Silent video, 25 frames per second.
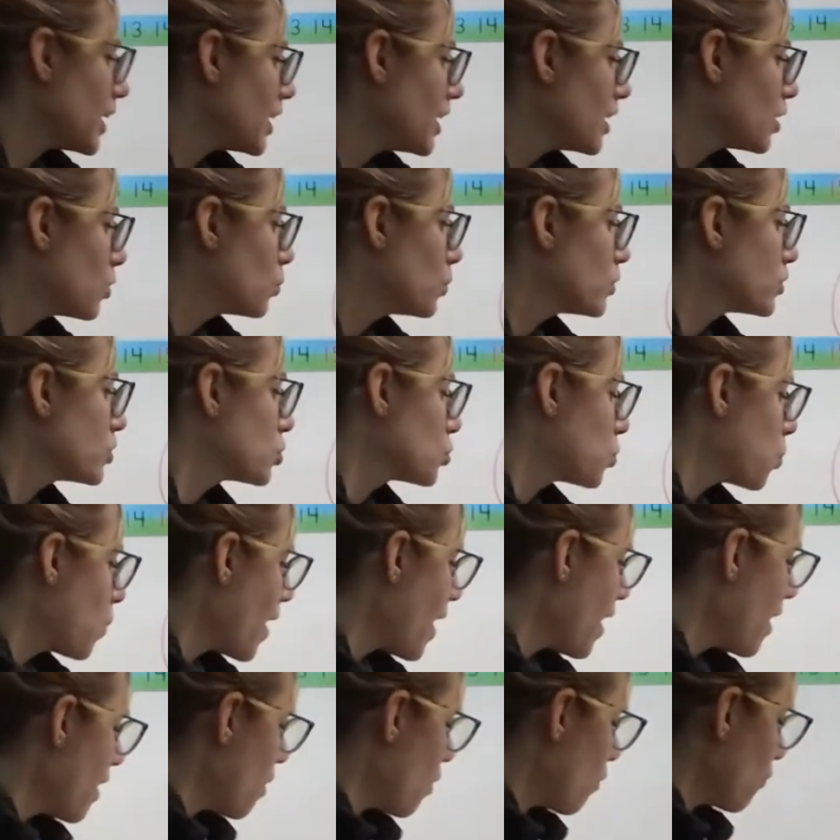equals
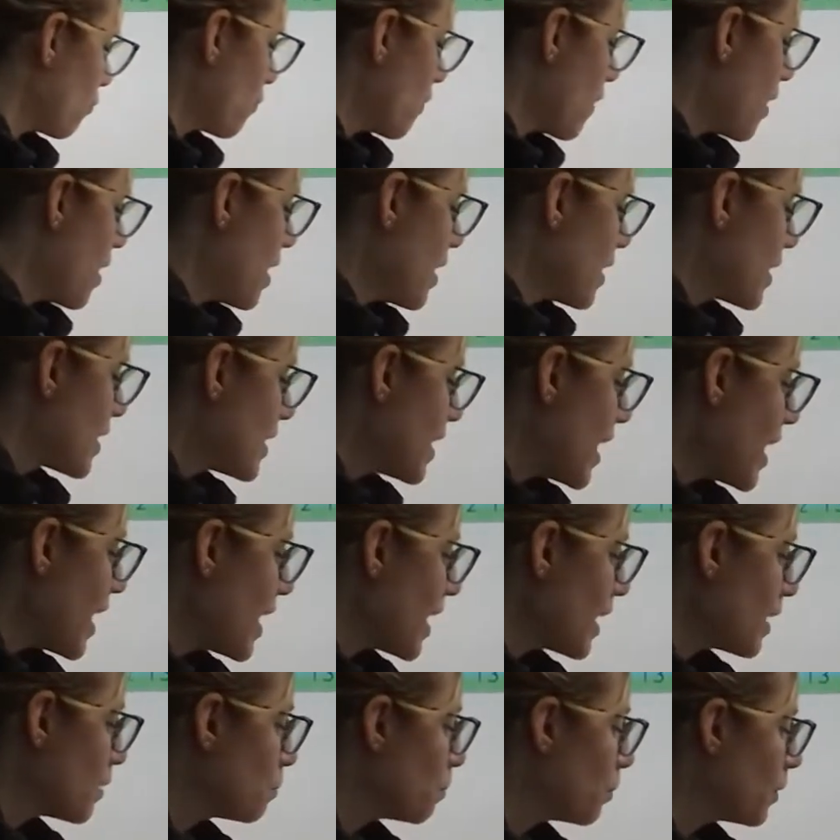12.
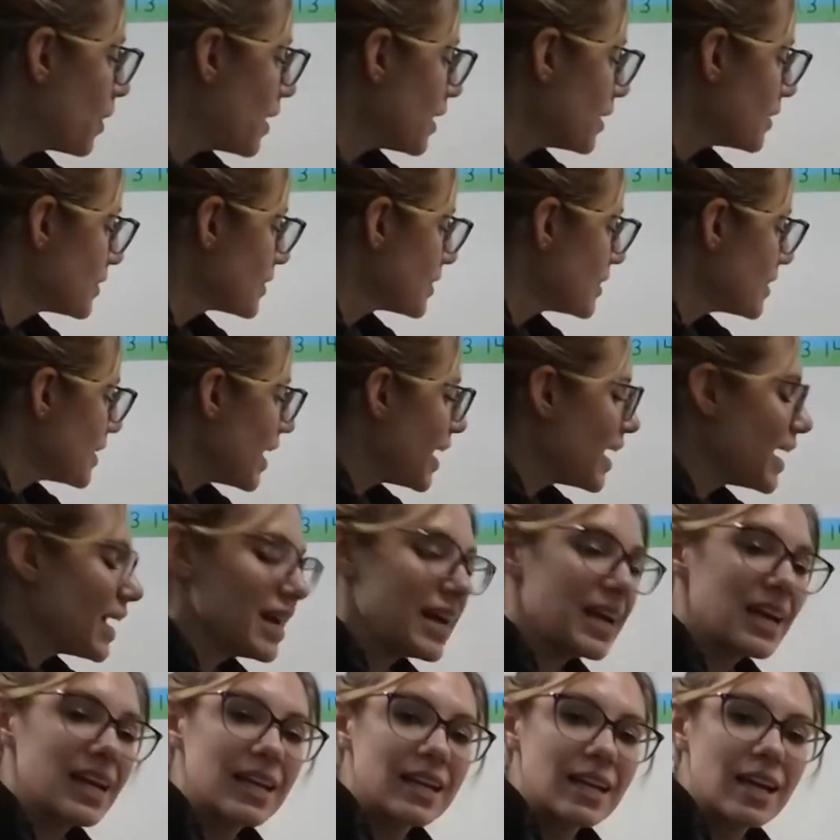9 plus
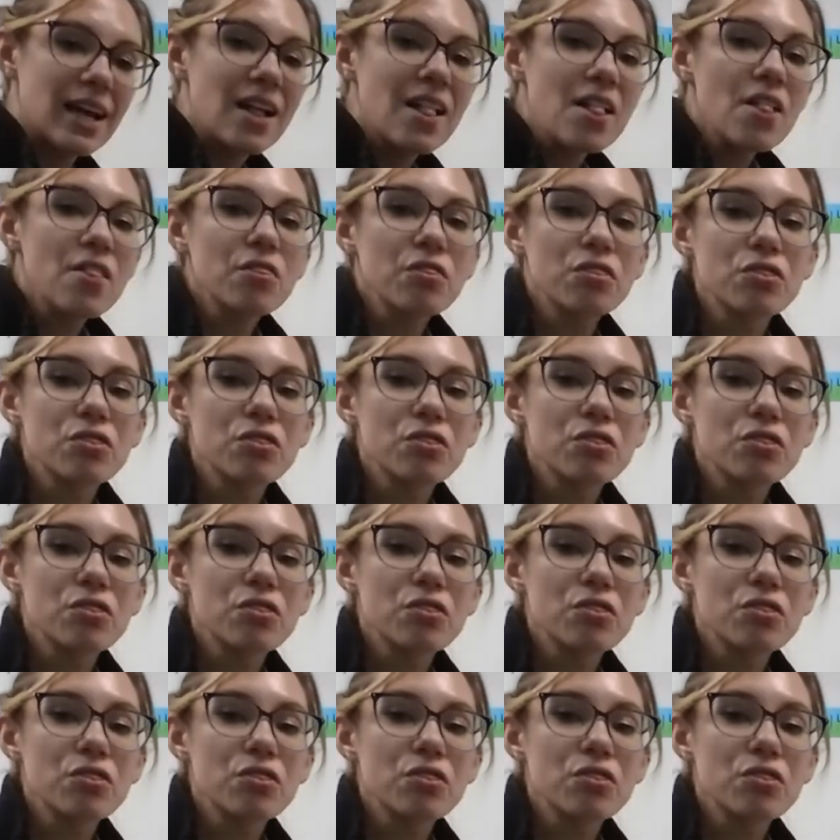9.